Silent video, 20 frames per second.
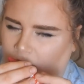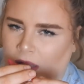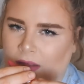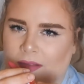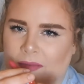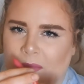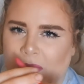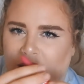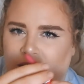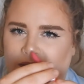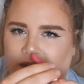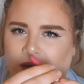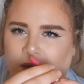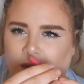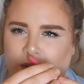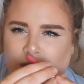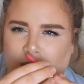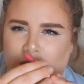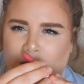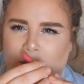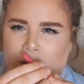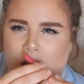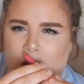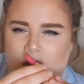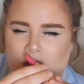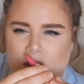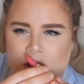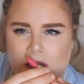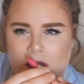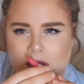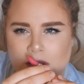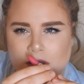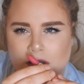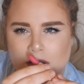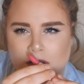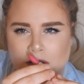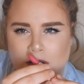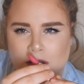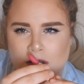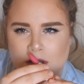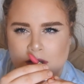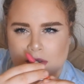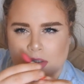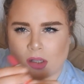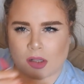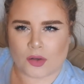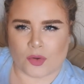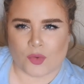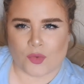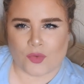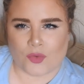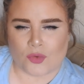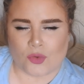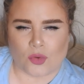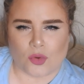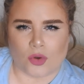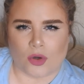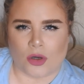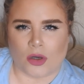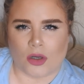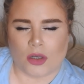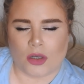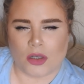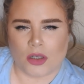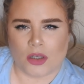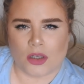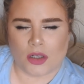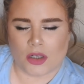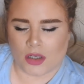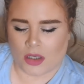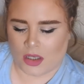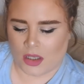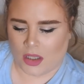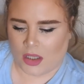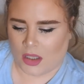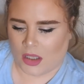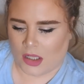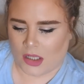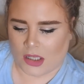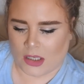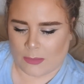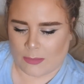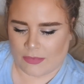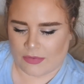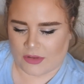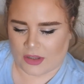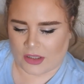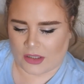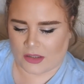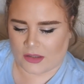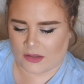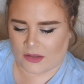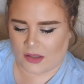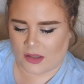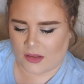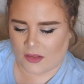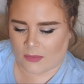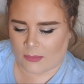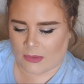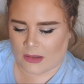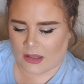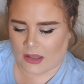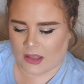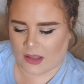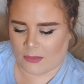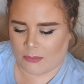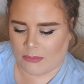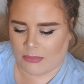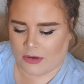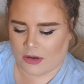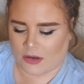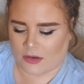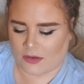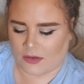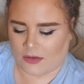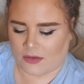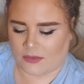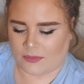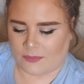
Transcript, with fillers: It smells like what I imagine dollar store lipstick to smell like, but